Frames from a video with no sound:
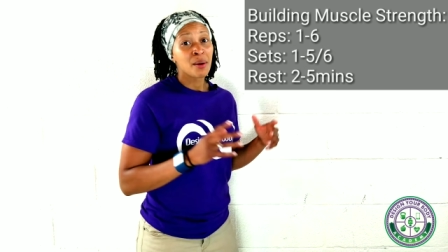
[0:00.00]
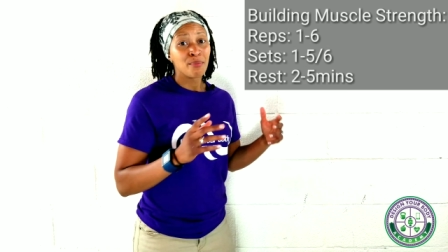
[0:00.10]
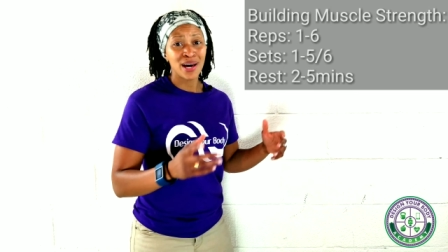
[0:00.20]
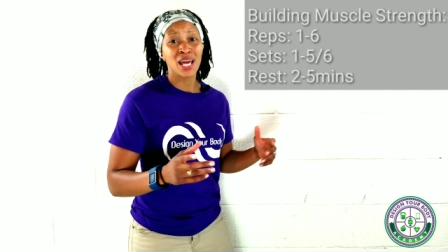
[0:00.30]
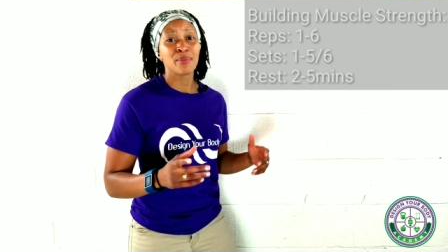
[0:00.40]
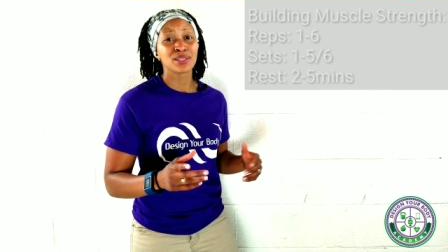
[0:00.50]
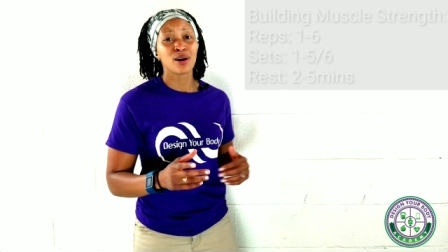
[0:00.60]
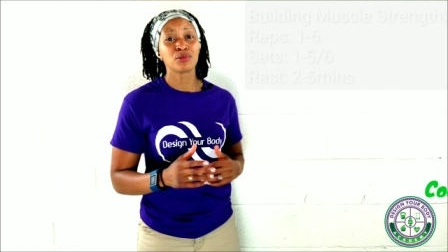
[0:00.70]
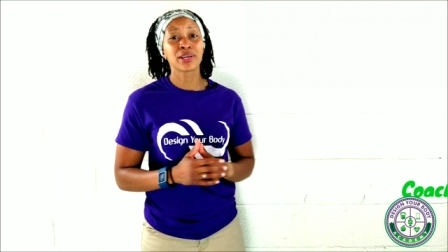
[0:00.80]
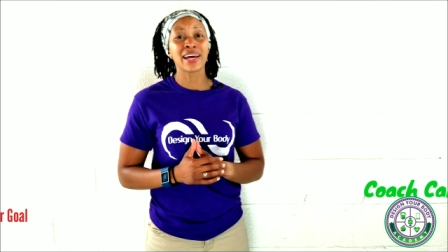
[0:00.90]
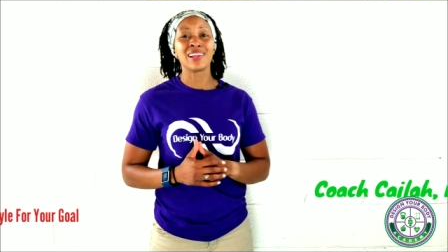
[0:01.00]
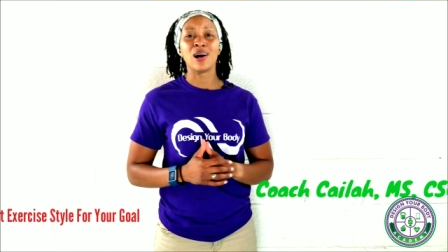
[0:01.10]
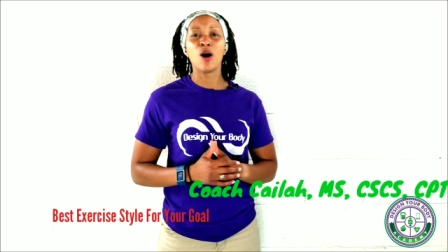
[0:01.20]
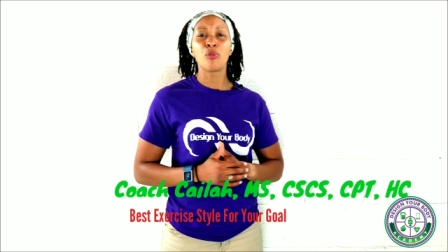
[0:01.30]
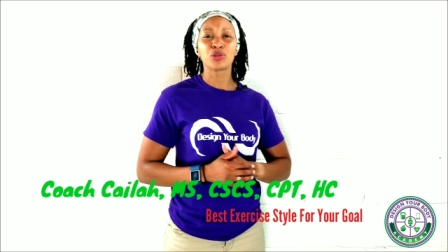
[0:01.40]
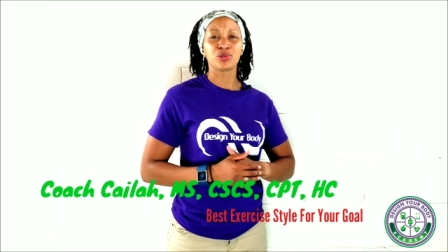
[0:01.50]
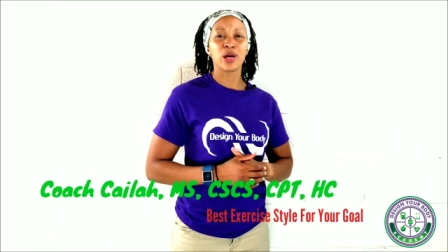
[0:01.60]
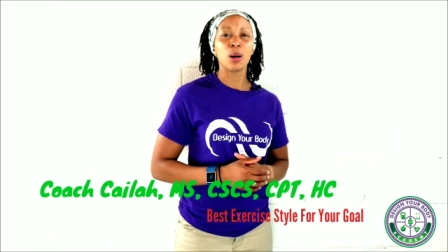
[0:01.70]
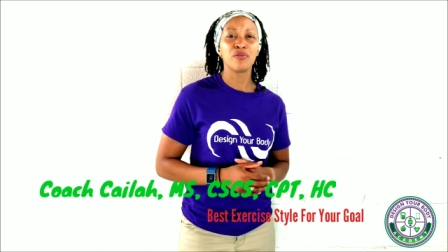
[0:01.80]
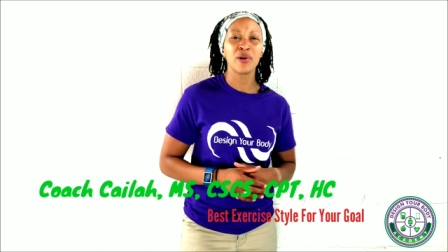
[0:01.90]
My name is Coach Cailah. I hope this was
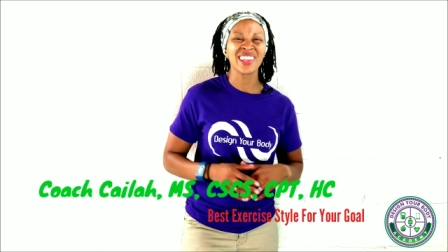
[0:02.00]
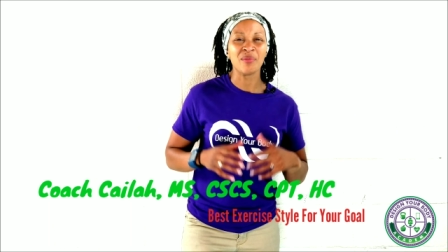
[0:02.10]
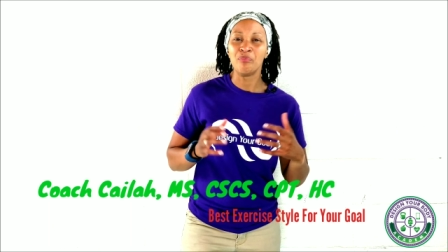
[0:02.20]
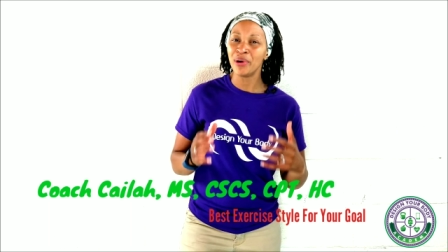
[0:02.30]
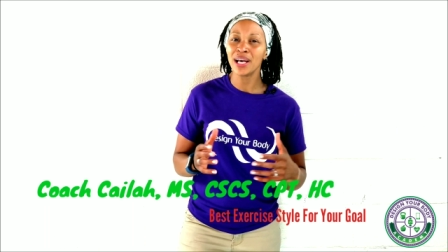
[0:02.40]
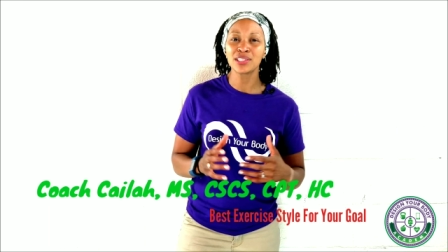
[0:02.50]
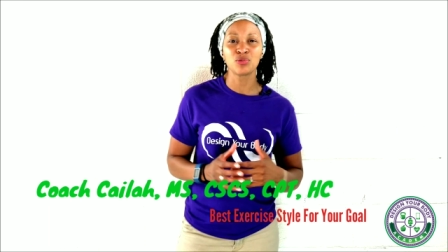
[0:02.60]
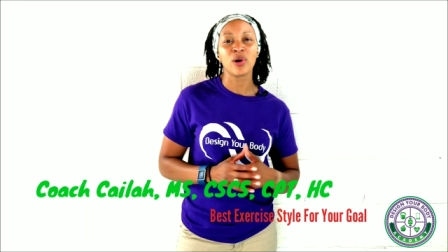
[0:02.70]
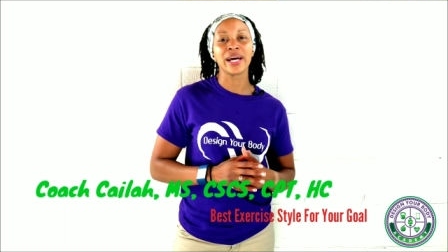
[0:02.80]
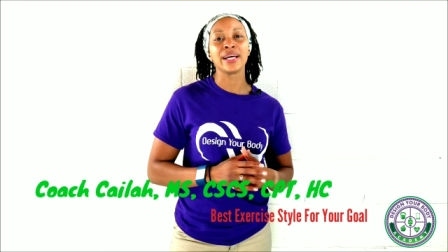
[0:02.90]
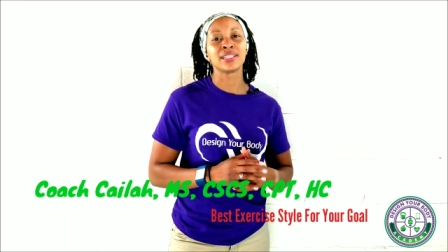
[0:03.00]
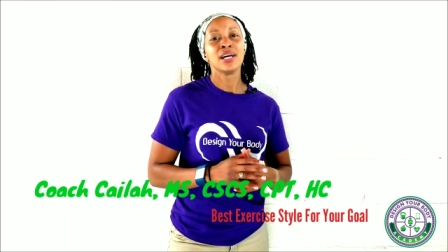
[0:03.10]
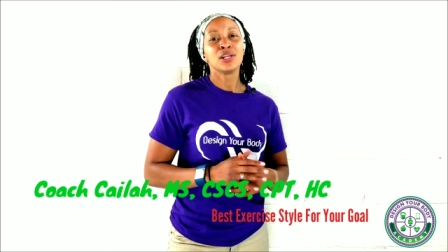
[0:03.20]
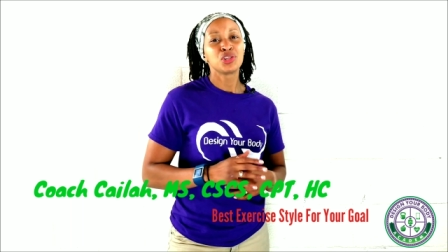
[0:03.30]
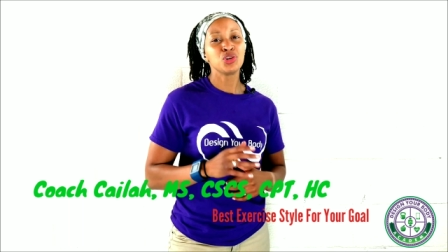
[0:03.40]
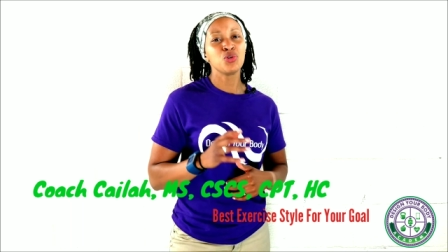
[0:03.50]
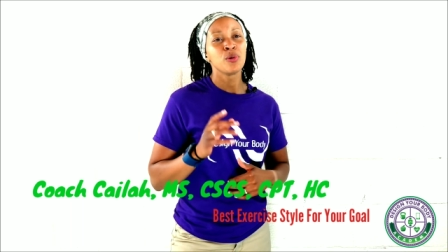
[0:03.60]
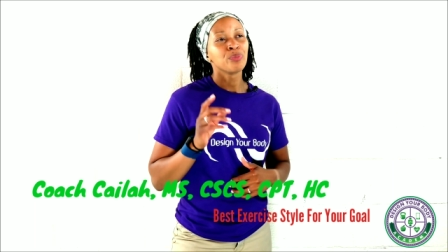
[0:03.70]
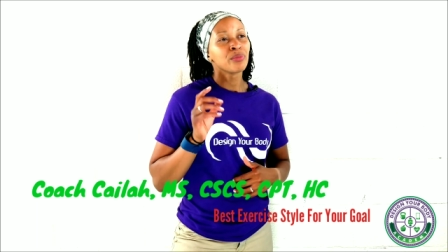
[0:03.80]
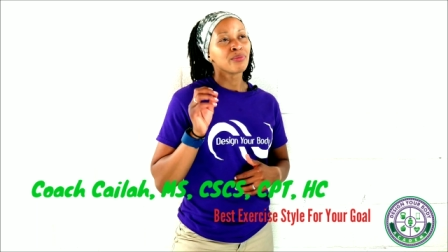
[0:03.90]
helpful in the best ways
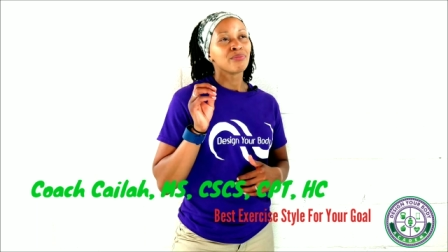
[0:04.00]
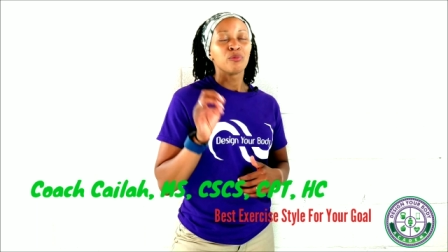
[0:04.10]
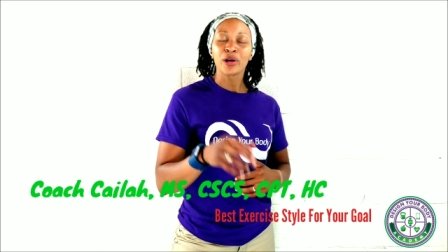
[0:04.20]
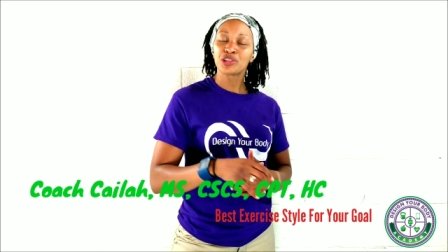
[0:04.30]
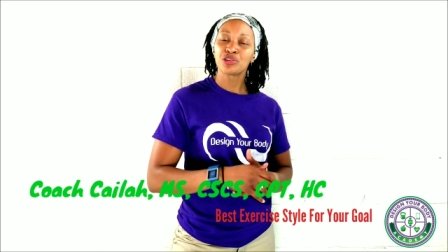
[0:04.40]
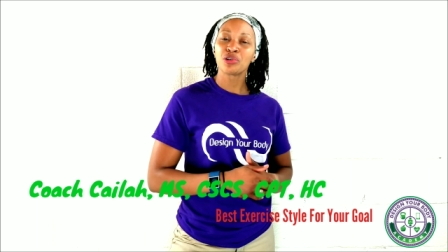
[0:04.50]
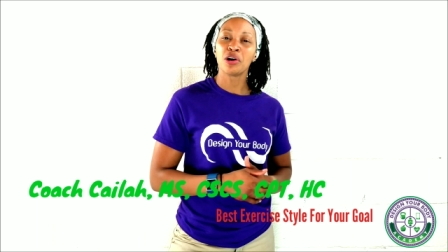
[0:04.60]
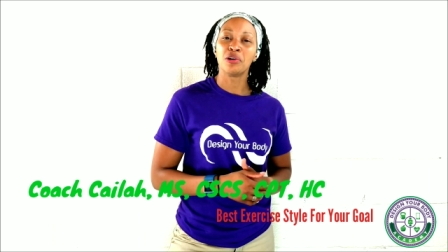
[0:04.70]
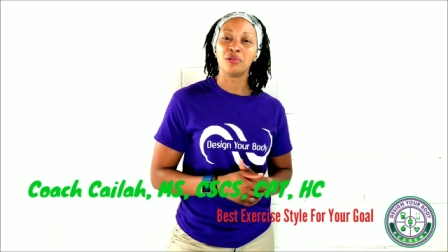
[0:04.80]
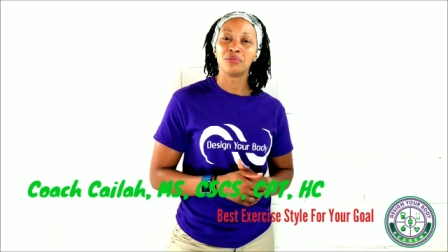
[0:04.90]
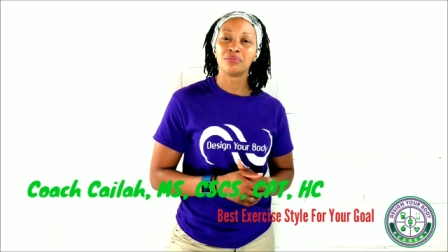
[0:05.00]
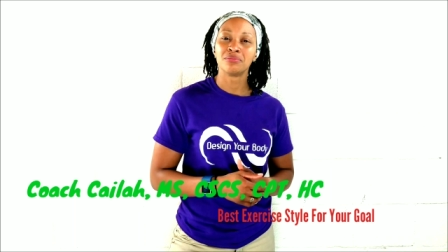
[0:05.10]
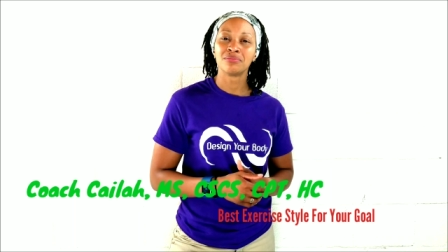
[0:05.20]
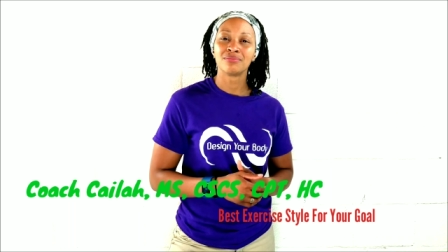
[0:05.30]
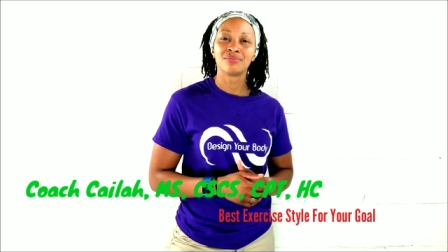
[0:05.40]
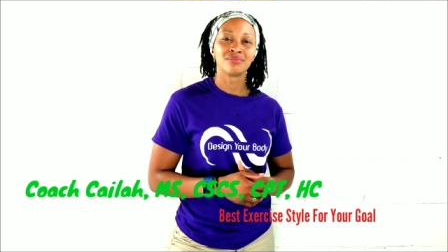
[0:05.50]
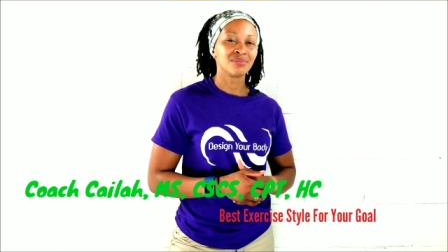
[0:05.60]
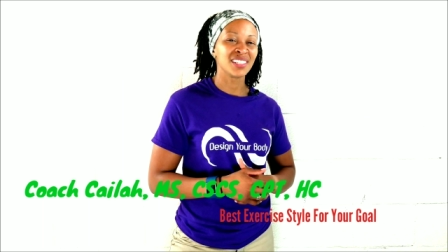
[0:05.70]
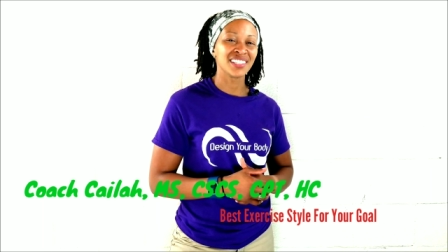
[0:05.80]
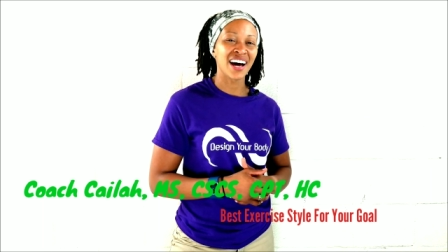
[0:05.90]
to reach your goal.
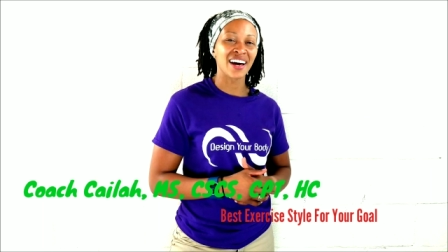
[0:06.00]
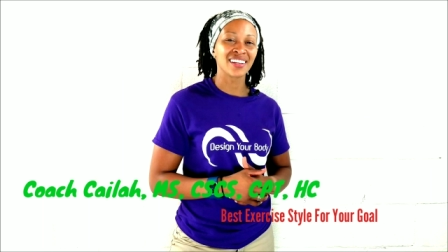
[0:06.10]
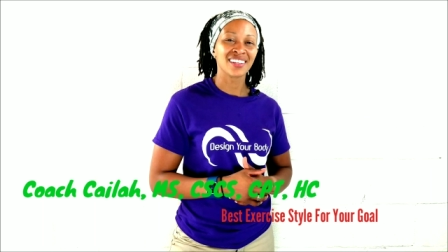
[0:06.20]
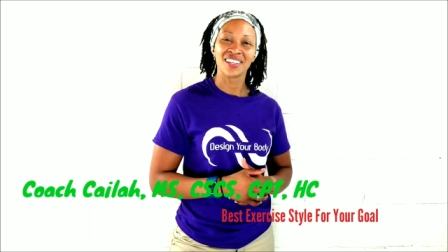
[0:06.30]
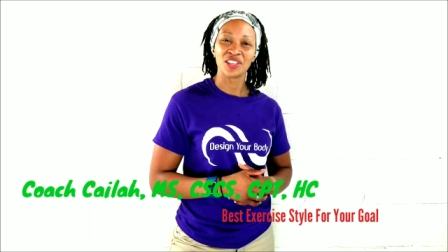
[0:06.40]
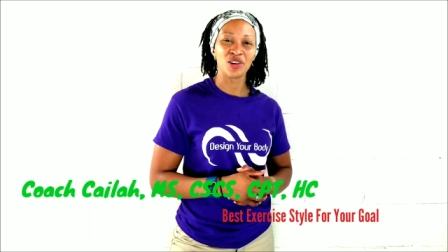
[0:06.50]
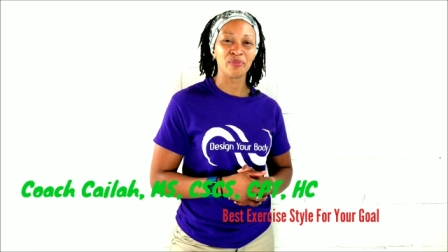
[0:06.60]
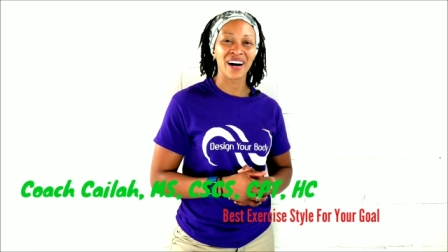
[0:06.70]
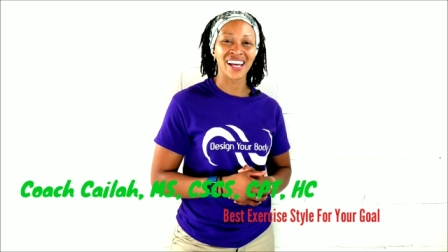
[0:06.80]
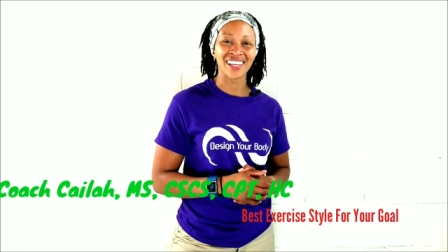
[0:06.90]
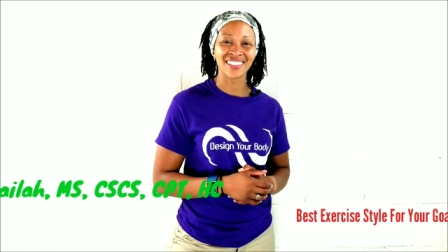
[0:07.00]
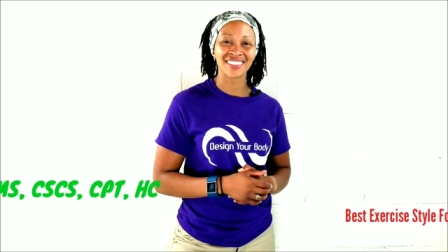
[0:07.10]
Design your body.